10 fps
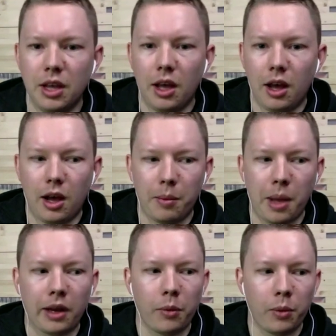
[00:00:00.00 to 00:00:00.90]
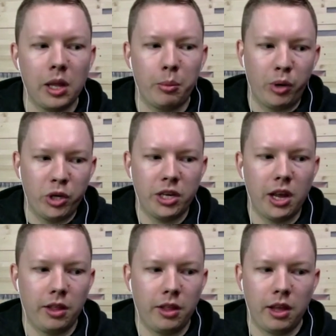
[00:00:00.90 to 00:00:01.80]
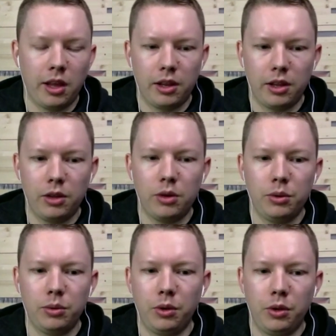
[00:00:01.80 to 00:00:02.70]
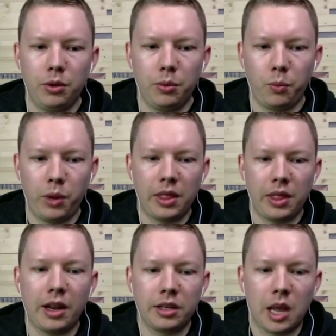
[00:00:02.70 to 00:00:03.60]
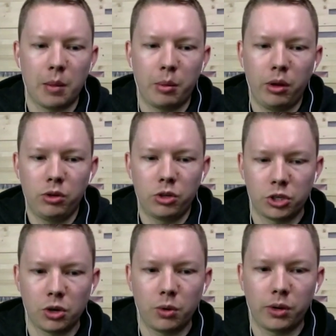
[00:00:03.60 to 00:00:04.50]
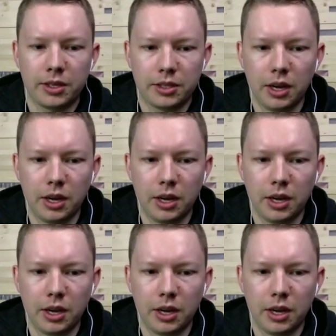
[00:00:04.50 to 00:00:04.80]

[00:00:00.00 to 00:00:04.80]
um, and i really appreciate that you you with that example you just showed us